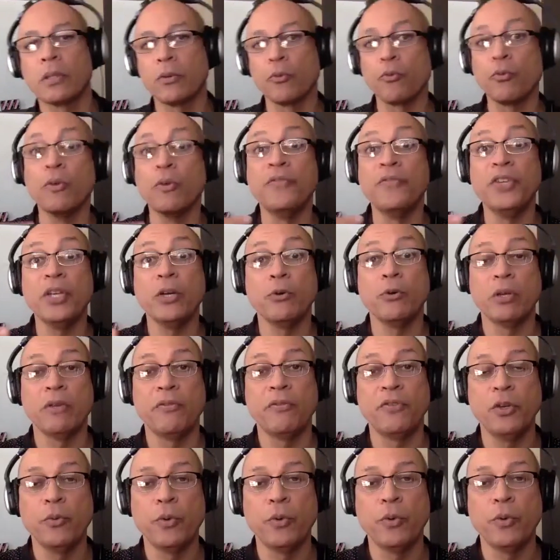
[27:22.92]
review,
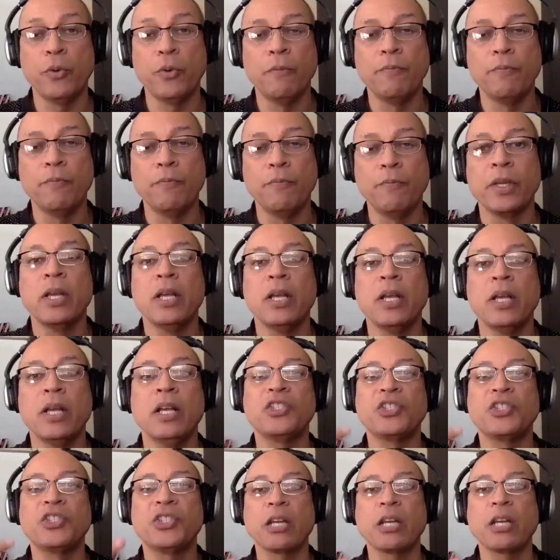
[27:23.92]
if you will.
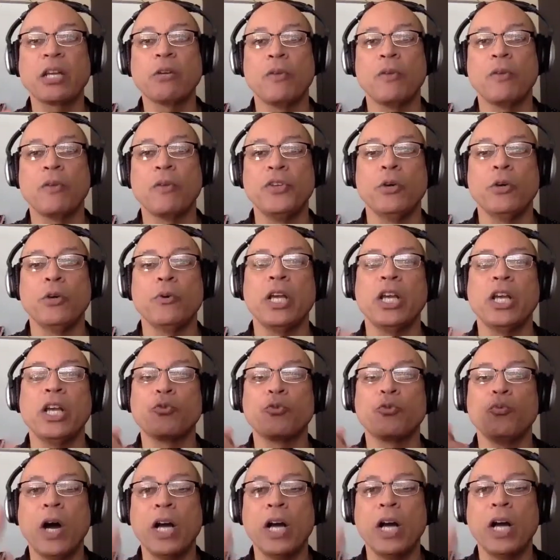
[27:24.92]
Second review
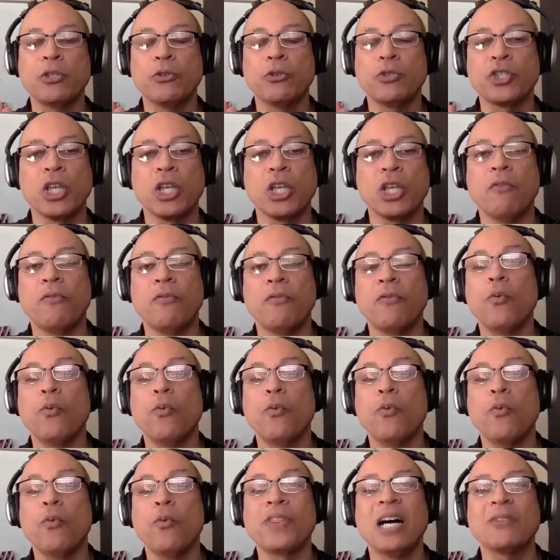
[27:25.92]
is watch yourself
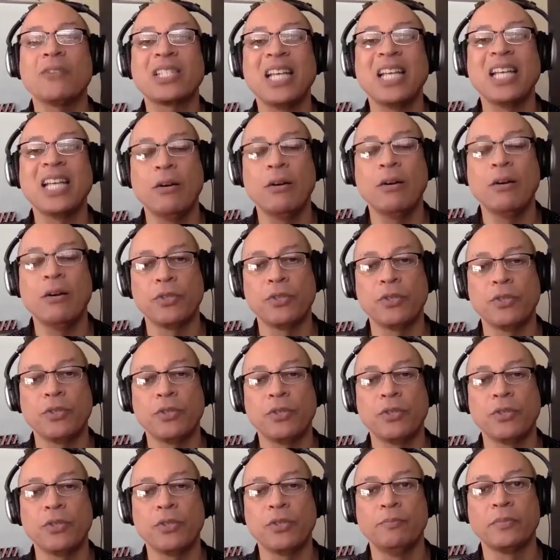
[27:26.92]
without sound.
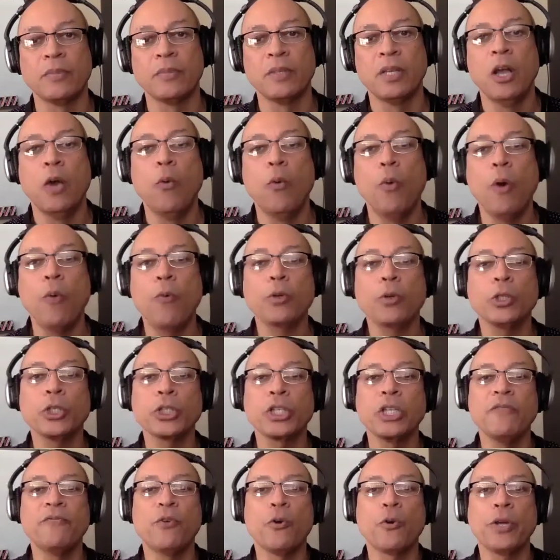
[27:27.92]

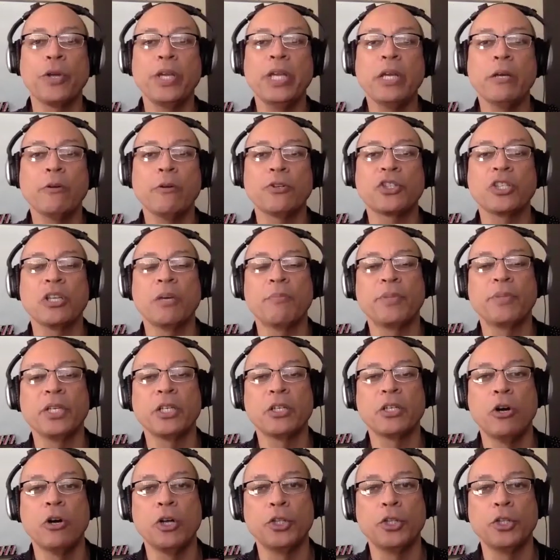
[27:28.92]
What we're looking for here is
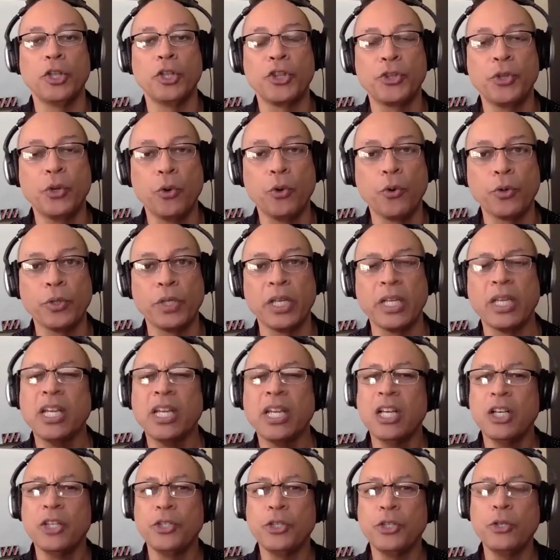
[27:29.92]
something called
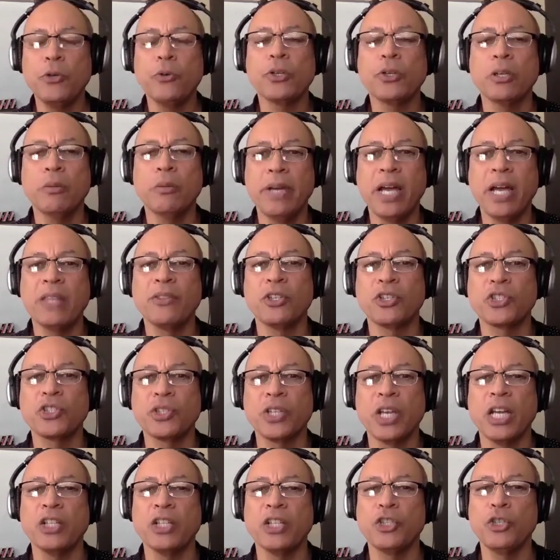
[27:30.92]
authority. Do you
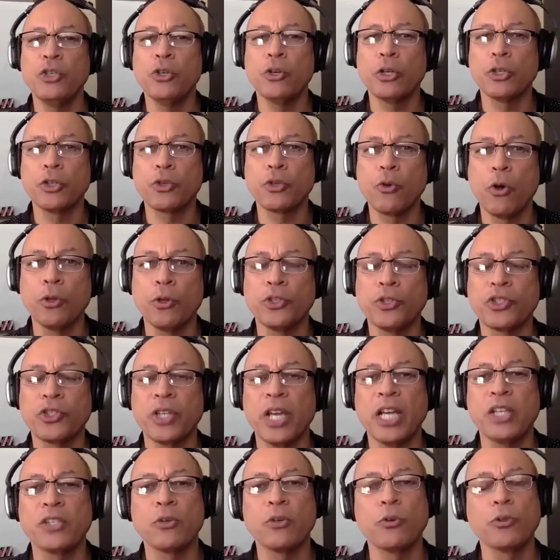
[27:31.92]
command the stage? Do you control
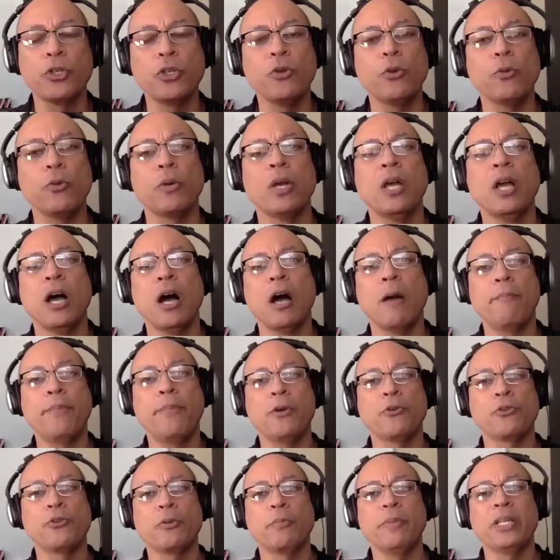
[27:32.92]
the stage? Or do you
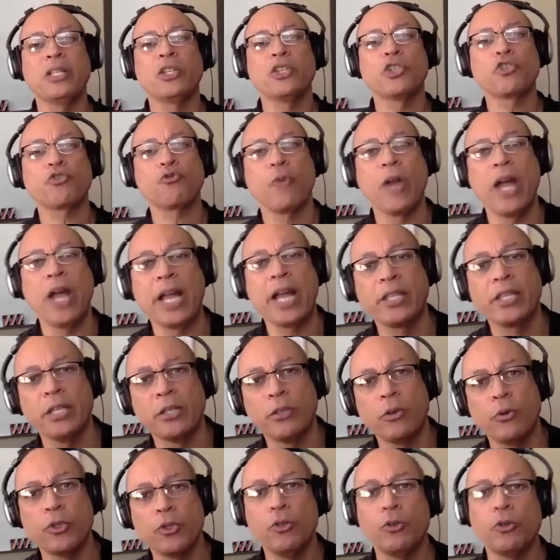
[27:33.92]
appear to be
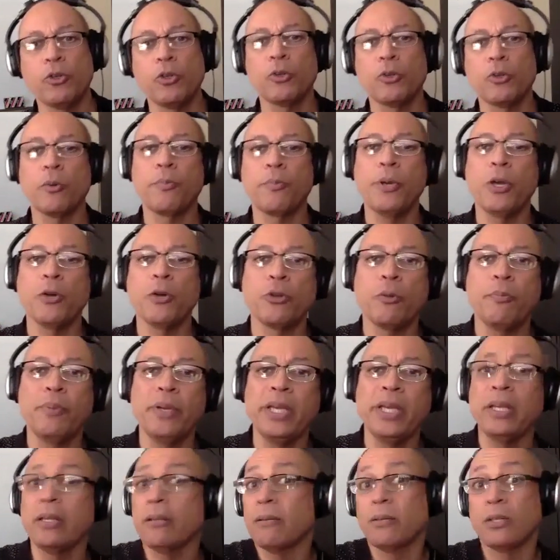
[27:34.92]
distracted? Or do you appear to
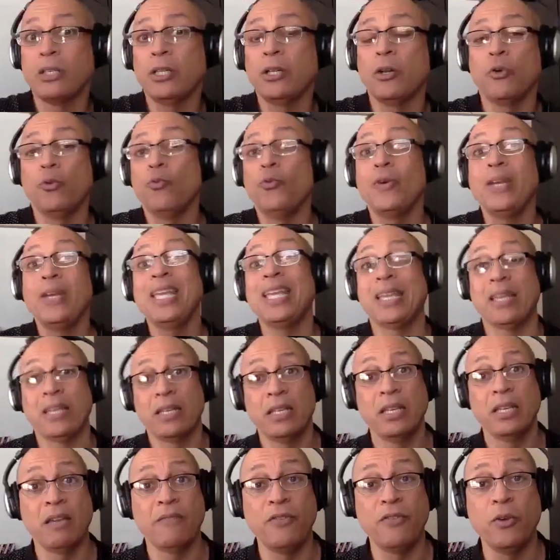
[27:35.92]
be, weak,
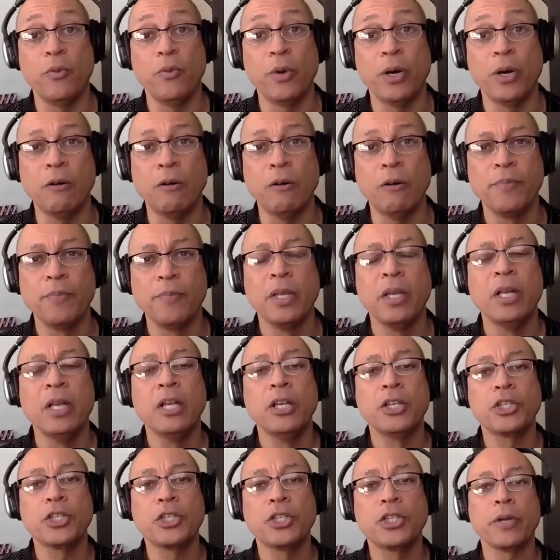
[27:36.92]
if you will?
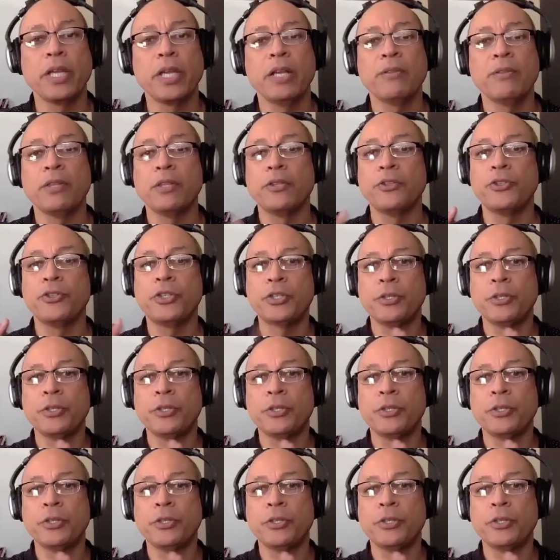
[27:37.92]
So again,